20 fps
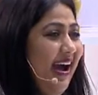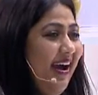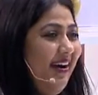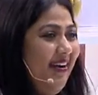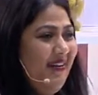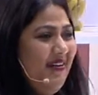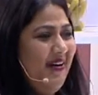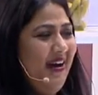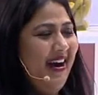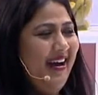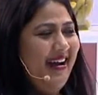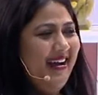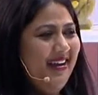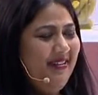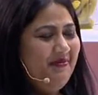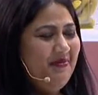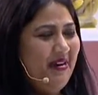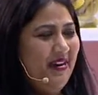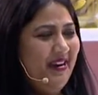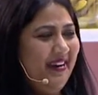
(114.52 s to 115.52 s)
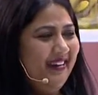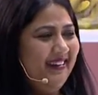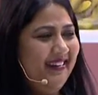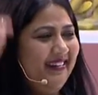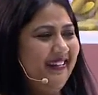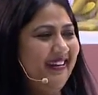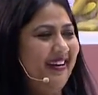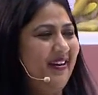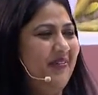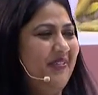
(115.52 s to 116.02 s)
Oh, hi, Mark.
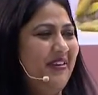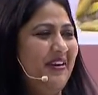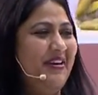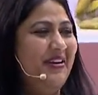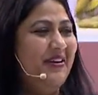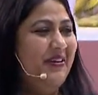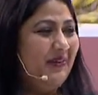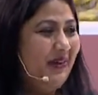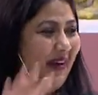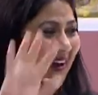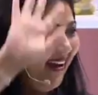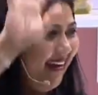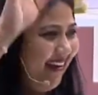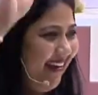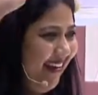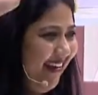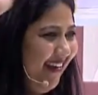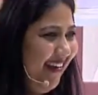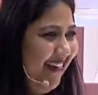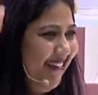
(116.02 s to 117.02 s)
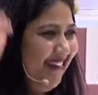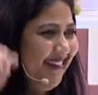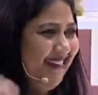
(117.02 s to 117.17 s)
How are you? Hi.